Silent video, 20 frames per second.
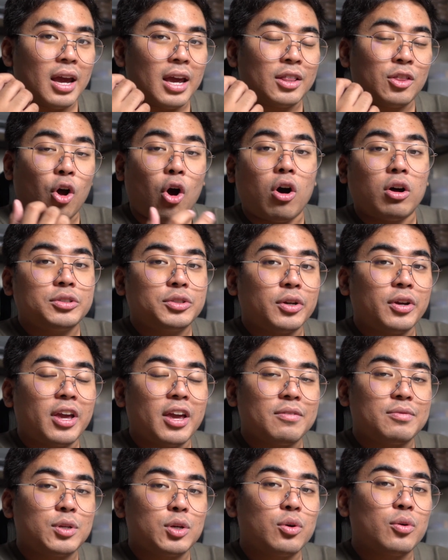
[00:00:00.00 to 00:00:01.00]
It also
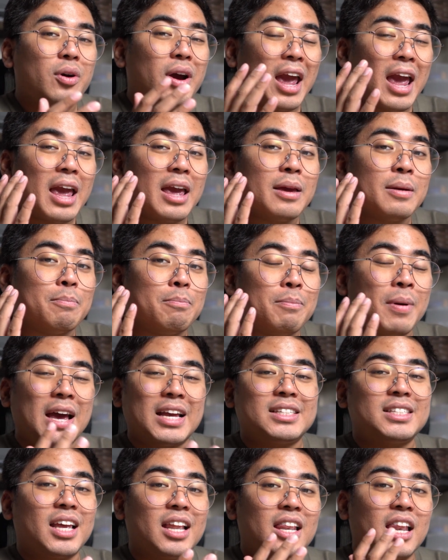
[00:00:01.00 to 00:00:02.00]
gives you a
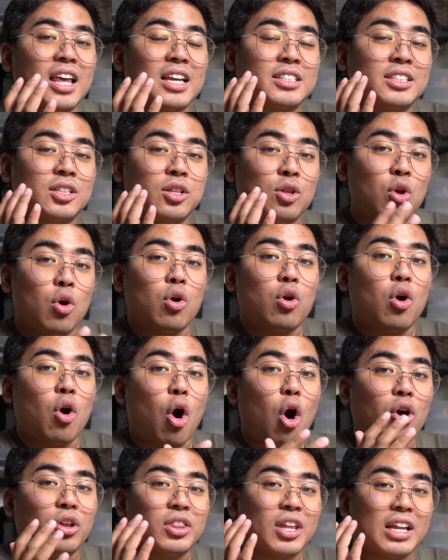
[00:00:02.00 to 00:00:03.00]
bezel-less look
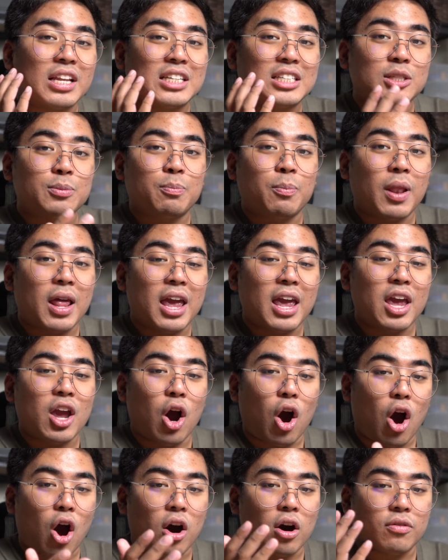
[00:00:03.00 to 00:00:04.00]
on the display
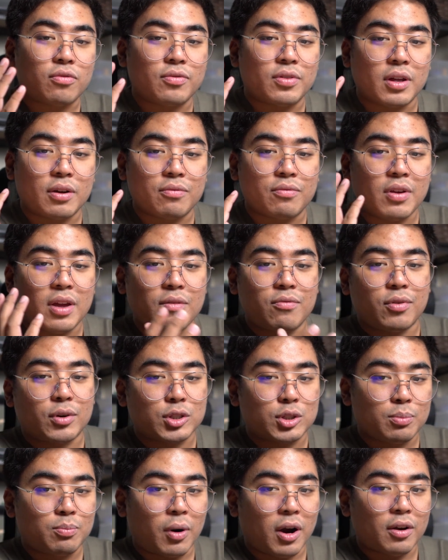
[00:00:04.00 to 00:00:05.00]
of the Vivo
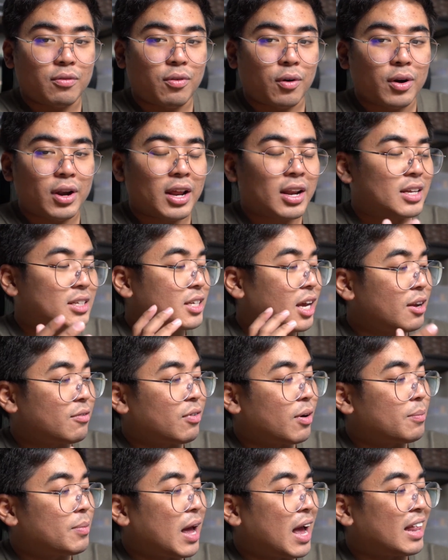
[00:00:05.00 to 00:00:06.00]
smartphone, and aside
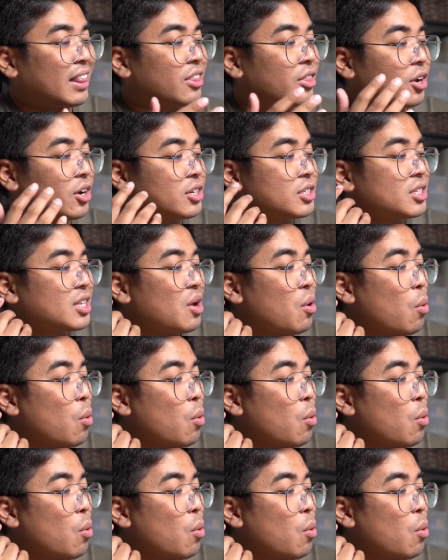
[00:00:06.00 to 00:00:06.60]
from that, there's the